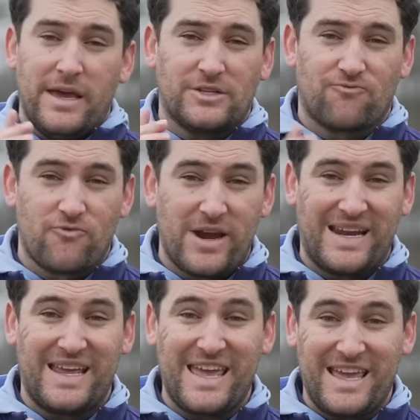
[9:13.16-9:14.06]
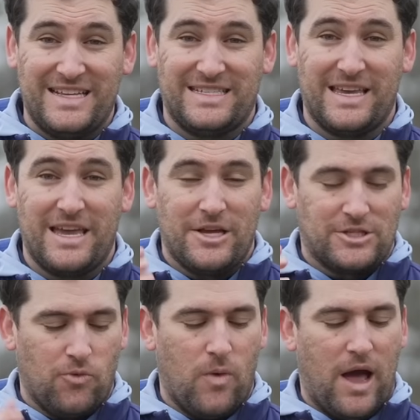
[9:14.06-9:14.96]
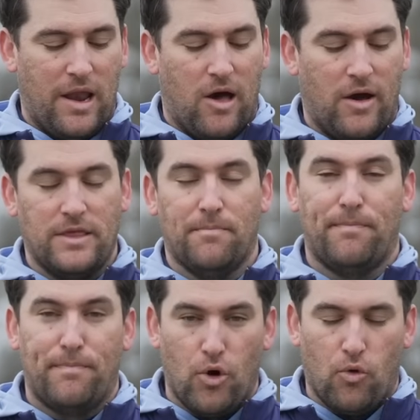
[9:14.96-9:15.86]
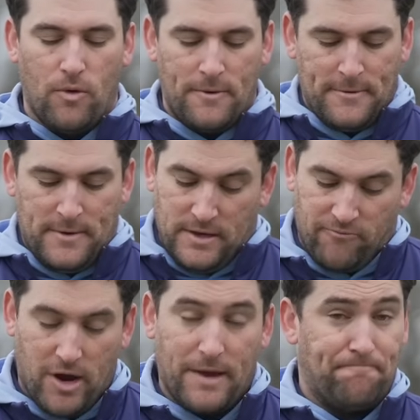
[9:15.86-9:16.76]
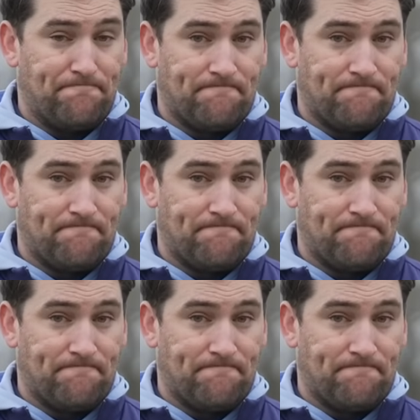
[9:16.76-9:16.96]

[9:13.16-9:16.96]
is really easy to align the ball. Right,